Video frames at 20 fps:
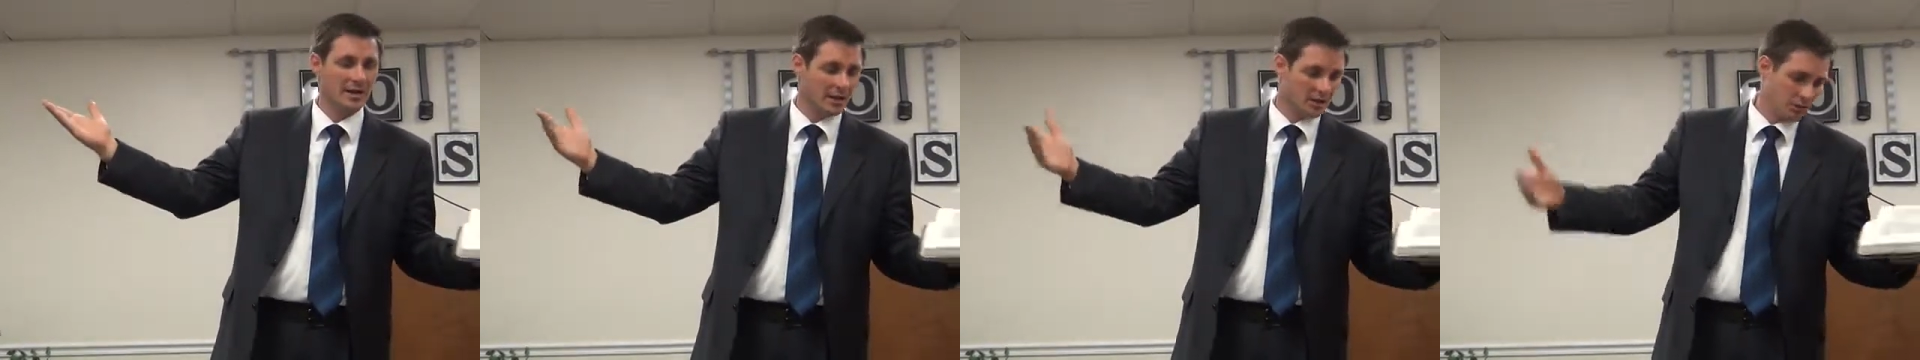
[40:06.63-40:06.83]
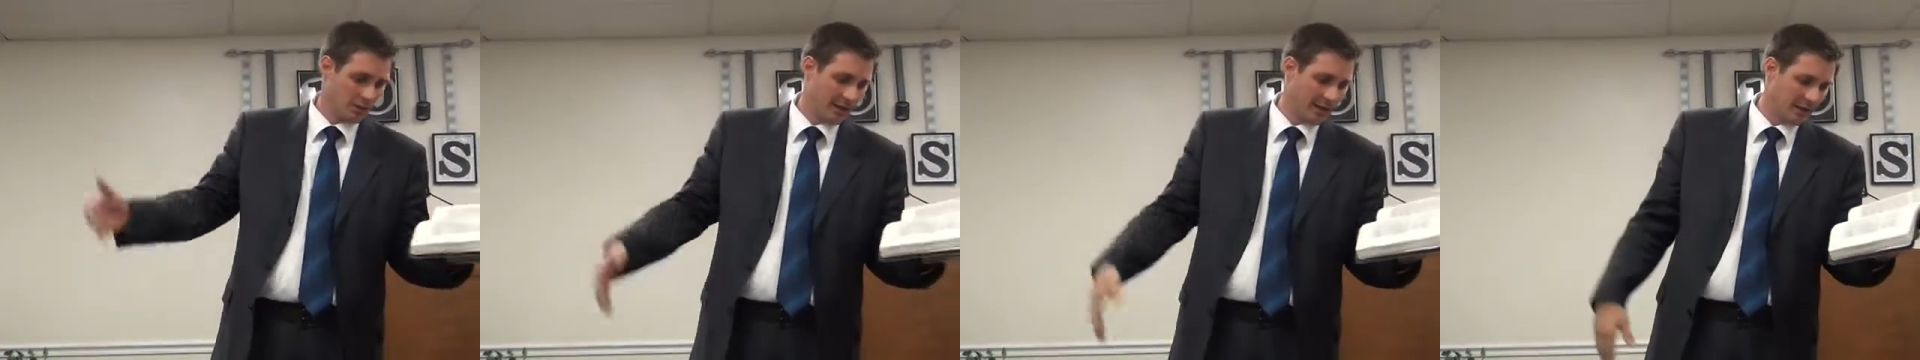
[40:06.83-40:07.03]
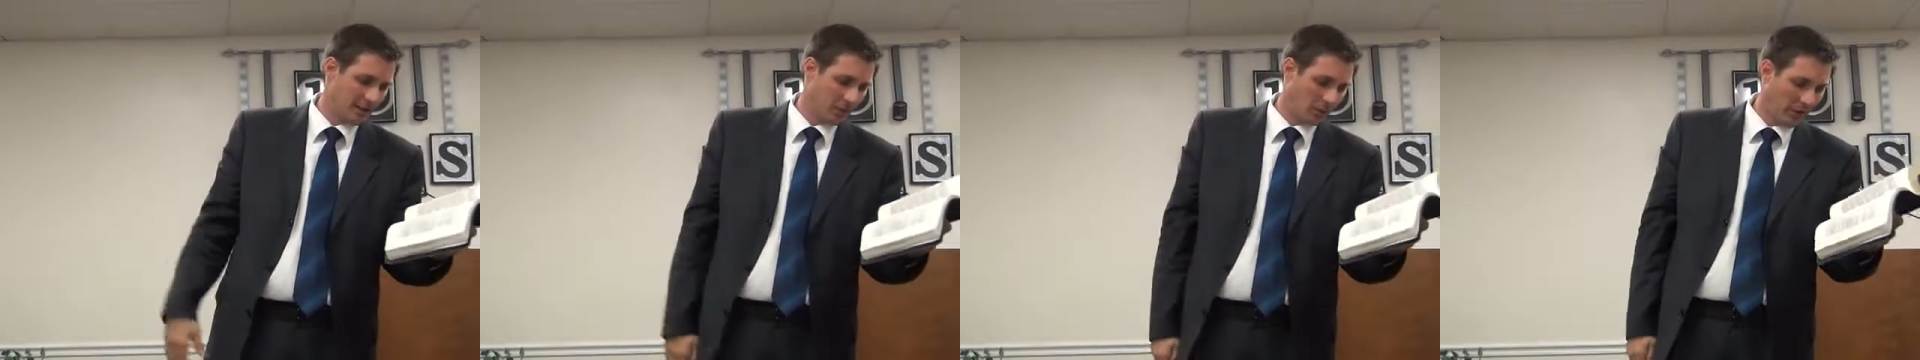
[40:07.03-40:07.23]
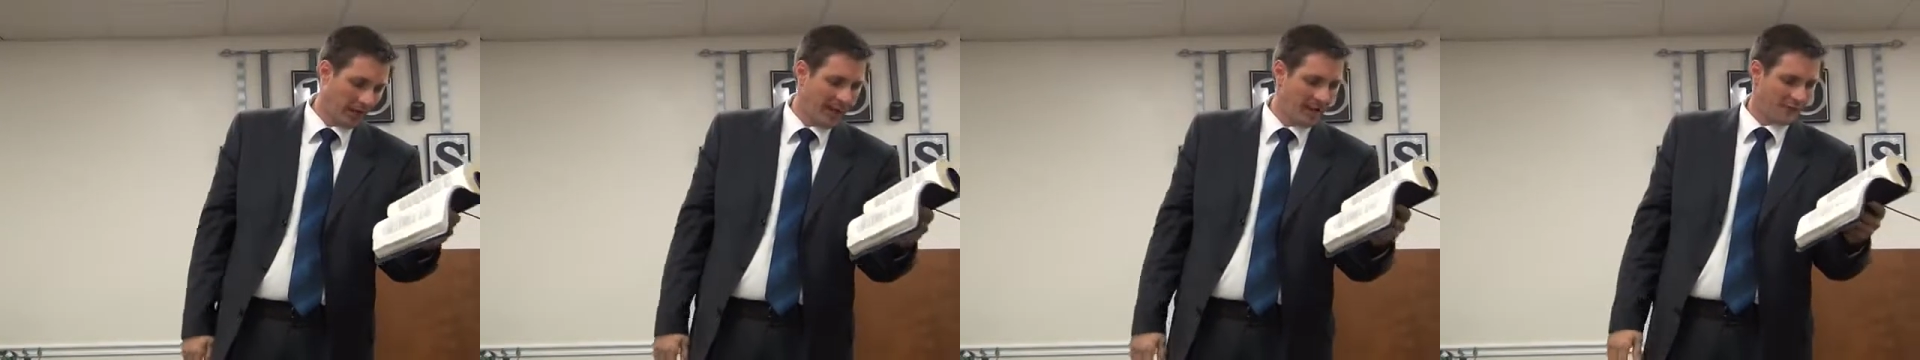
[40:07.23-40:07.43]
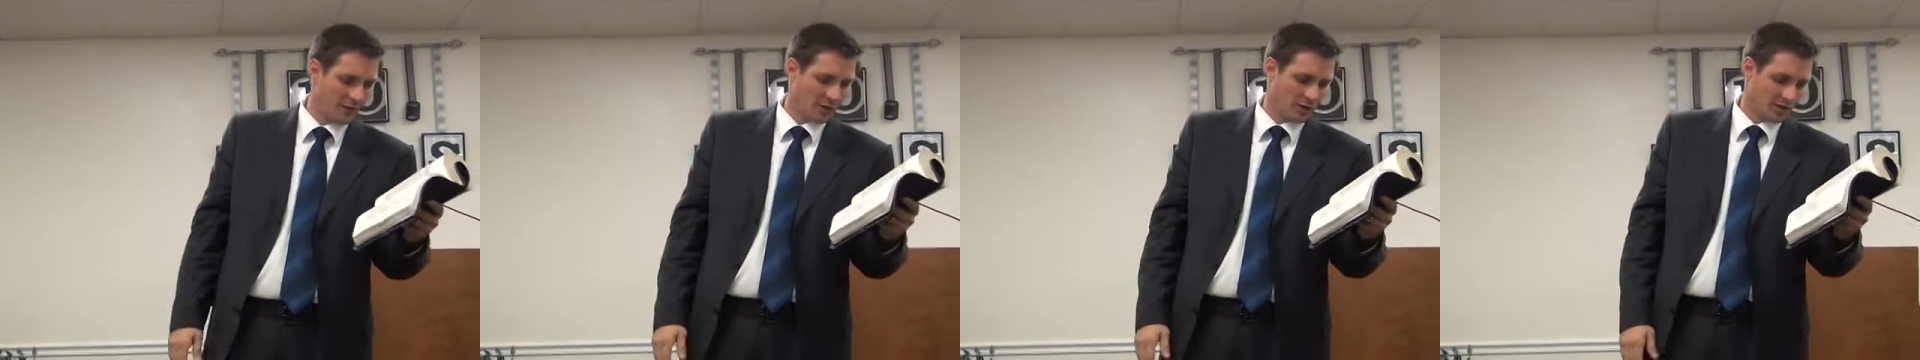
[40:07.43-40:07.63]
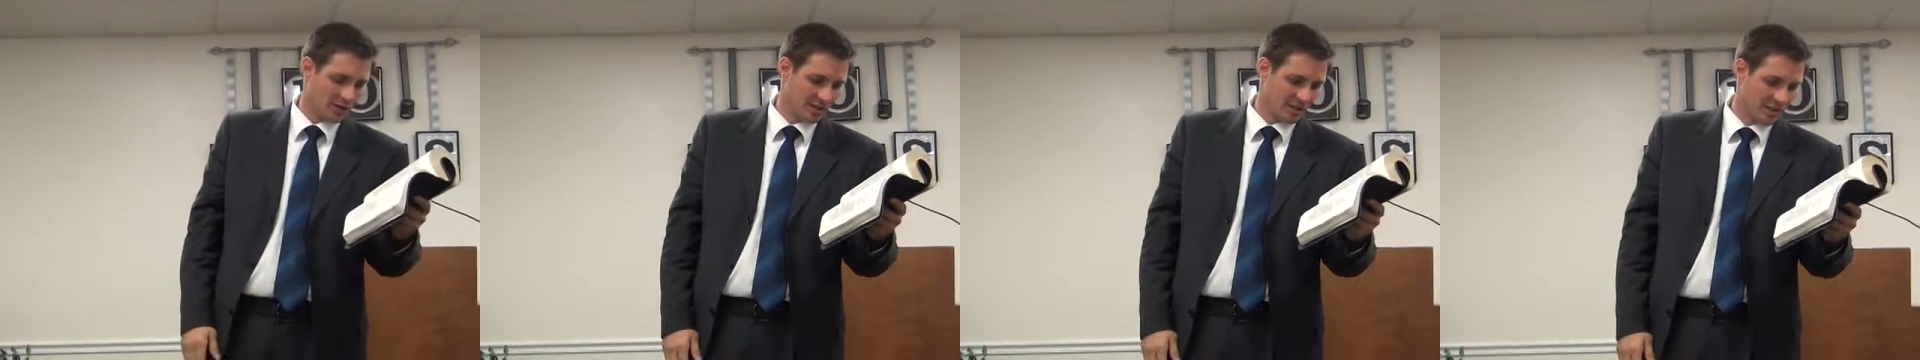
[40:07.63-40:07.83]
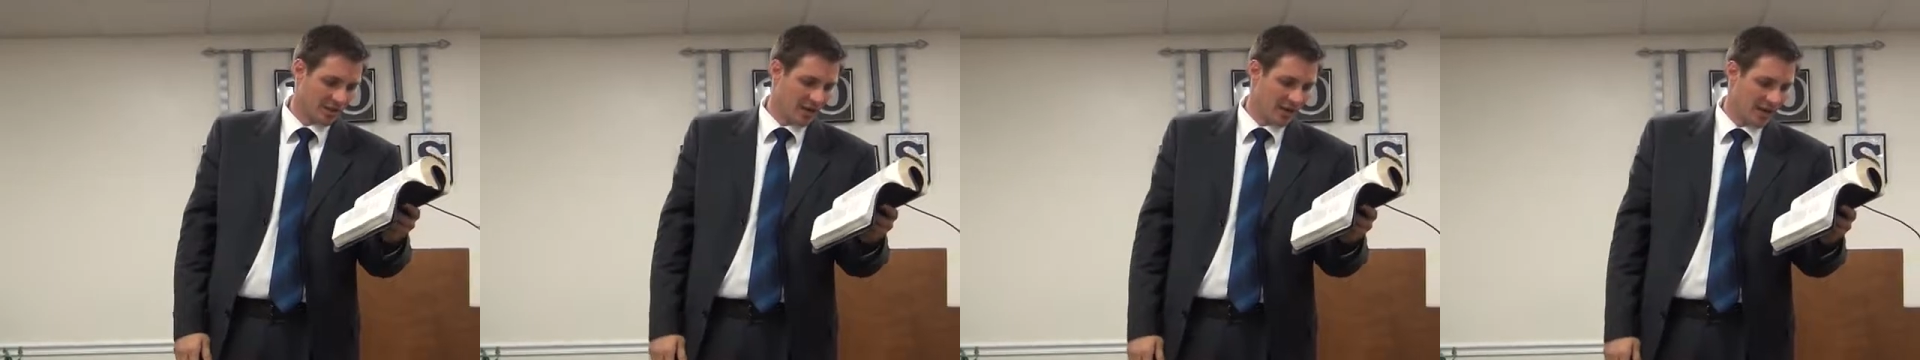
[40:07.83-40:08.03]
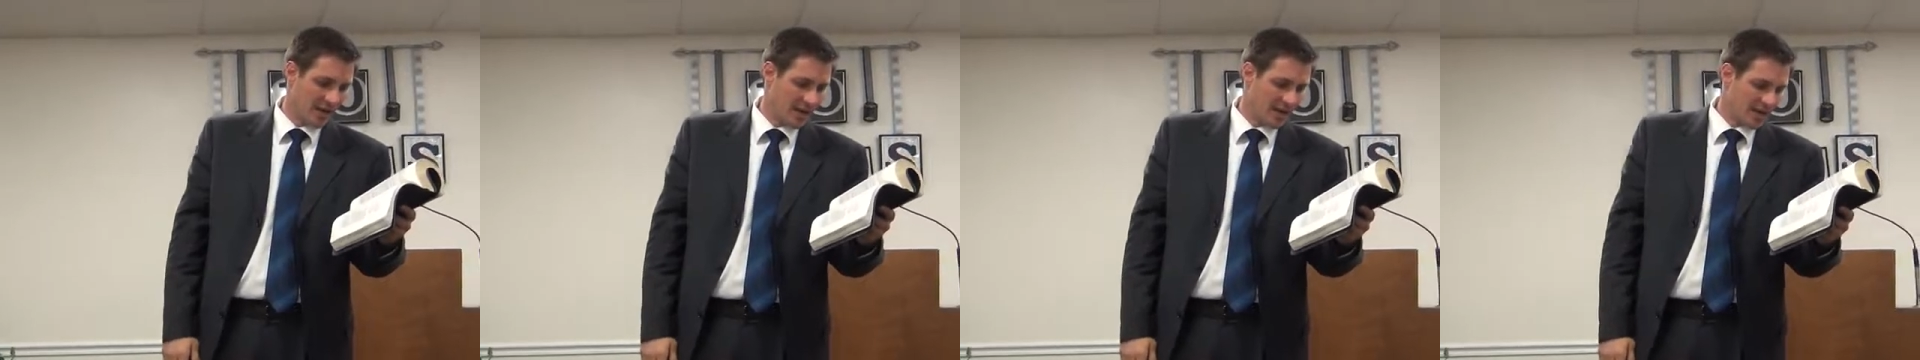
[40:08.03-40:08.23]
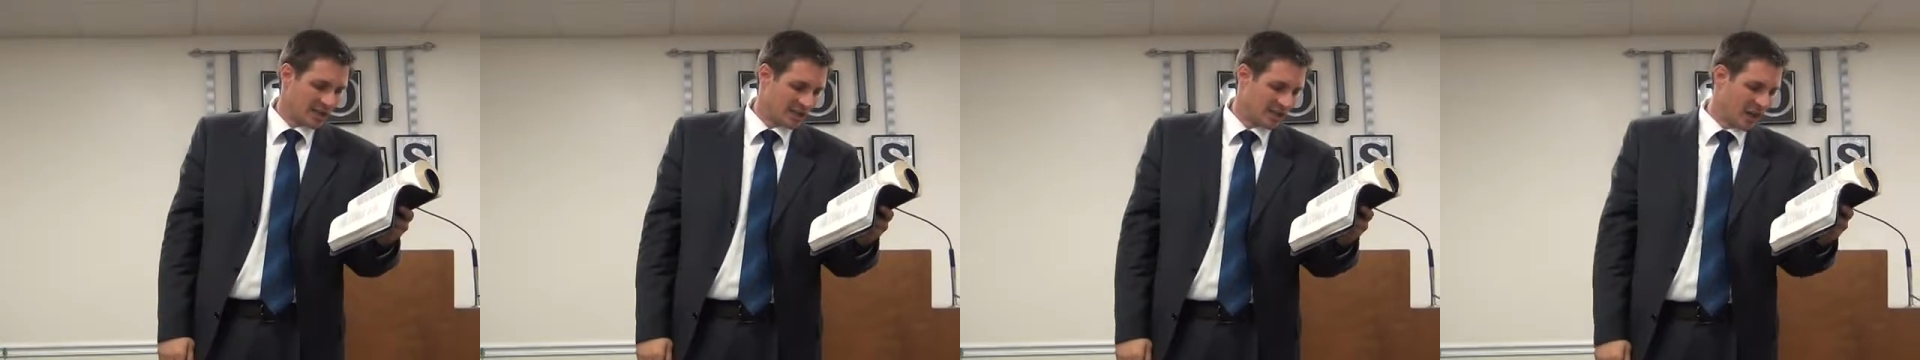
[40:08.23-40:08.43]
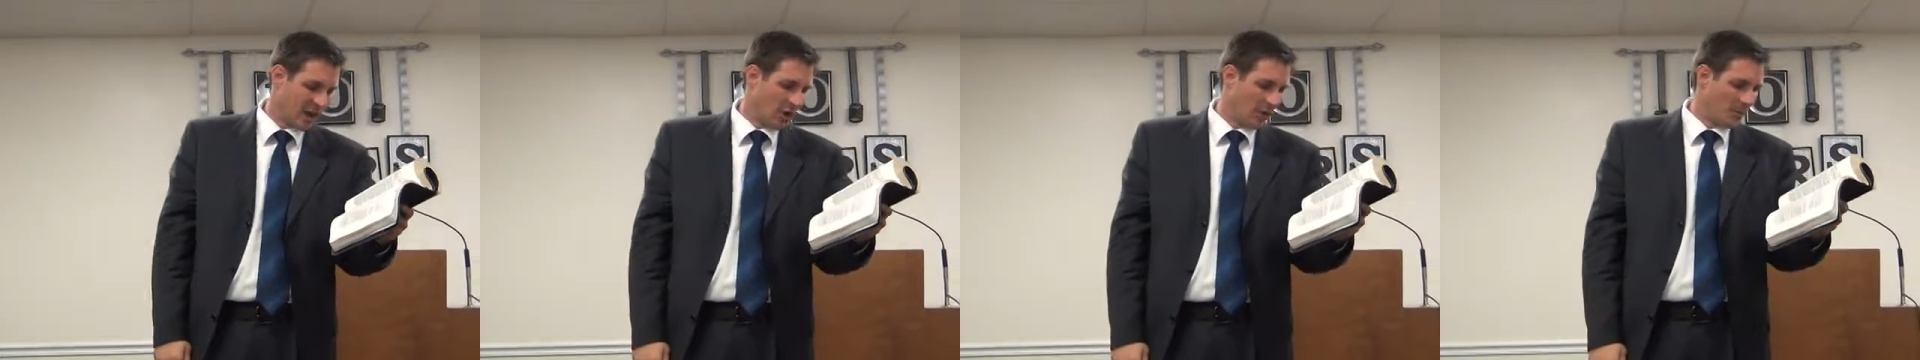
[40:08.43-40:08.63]
It's written to believers.
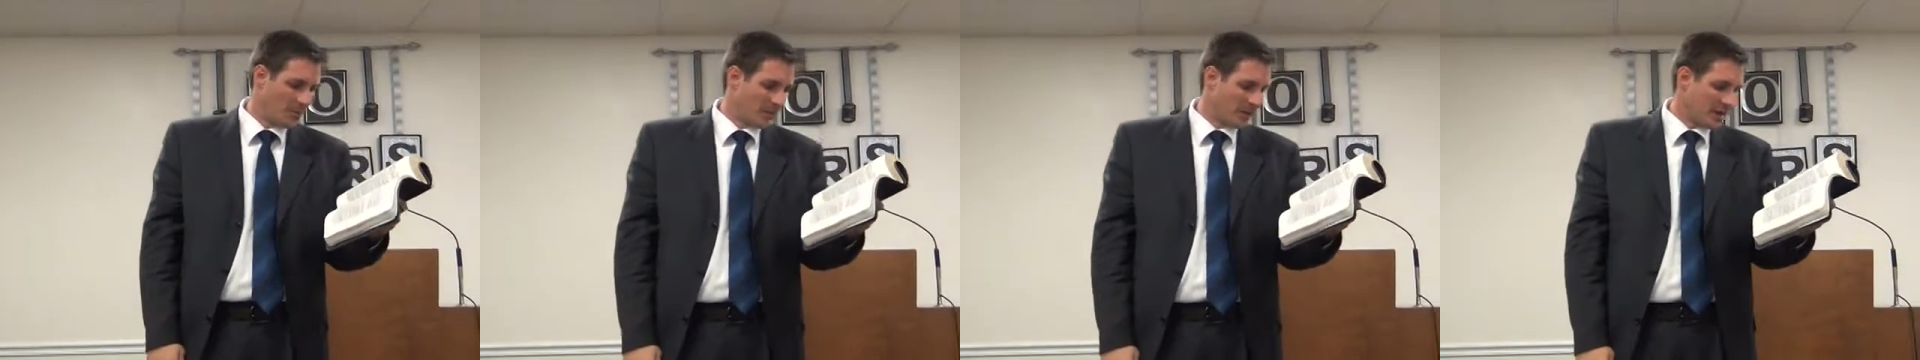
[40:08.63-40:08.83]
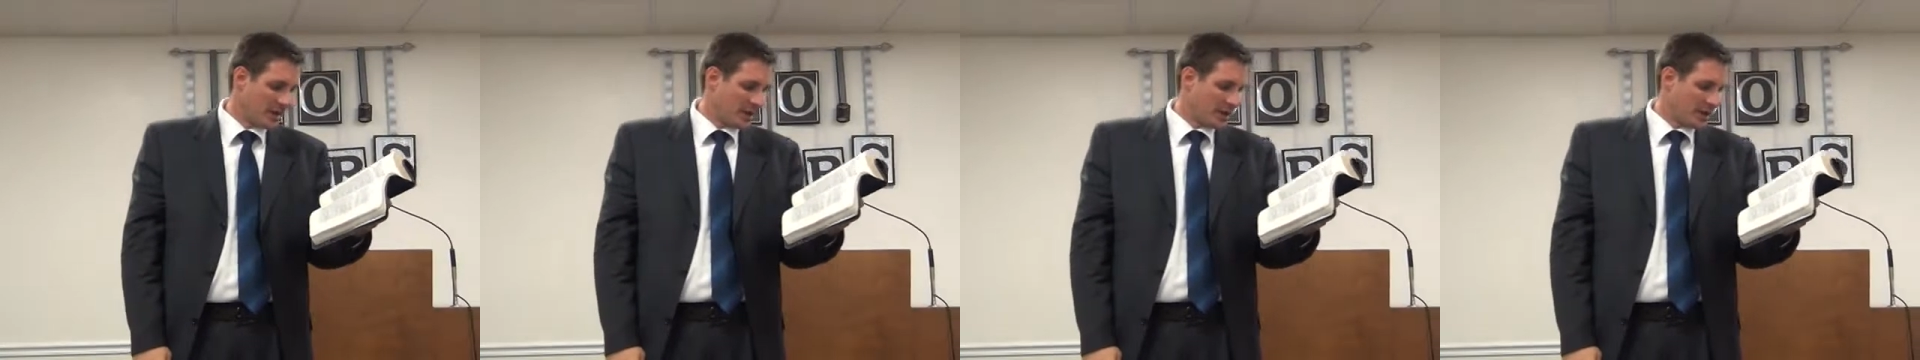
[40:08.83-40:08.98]
So